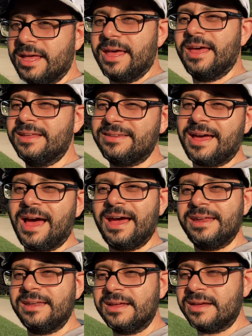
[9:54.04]
it's
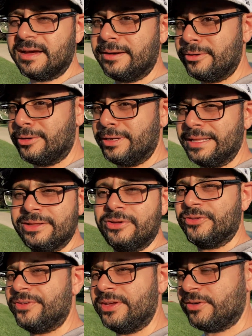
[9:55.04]
hiding a dirty
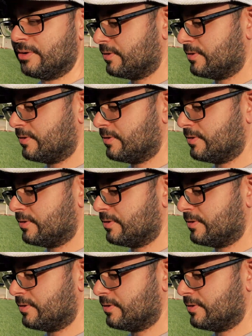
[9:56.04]
little secret